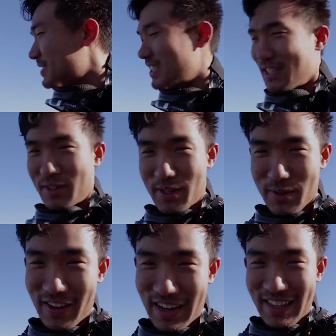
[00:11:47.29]
You know who you
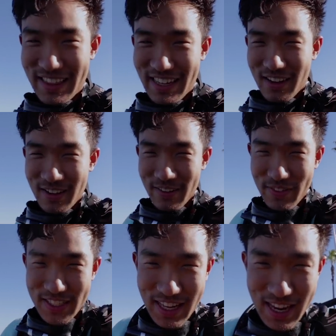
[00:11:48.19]
are out there.
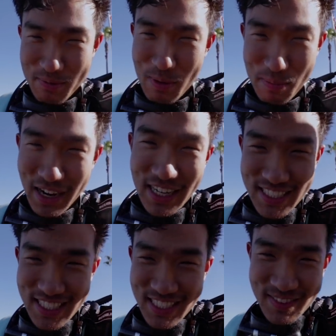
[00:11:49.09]
This camera
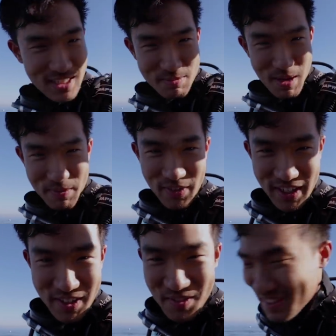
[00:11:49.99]
breaks. Come for
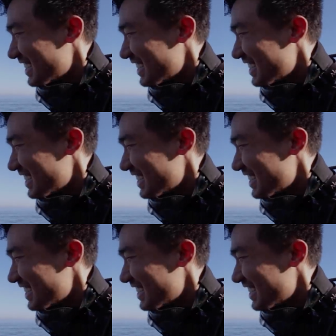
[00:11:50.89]
you.